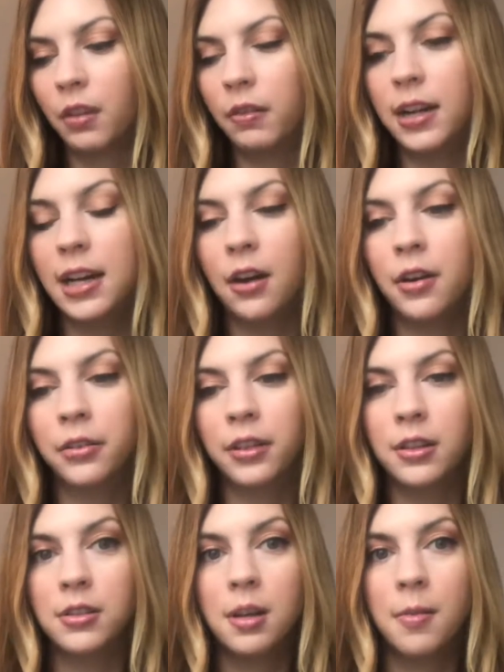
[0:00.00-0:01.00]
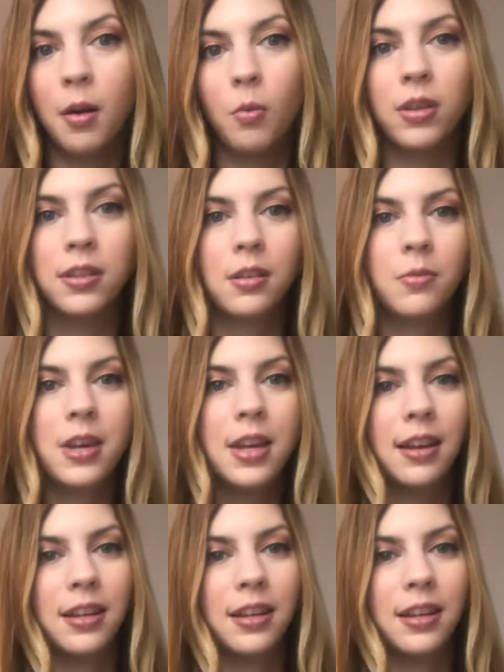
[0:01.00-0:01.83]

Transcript: Right now I only use it about once a week.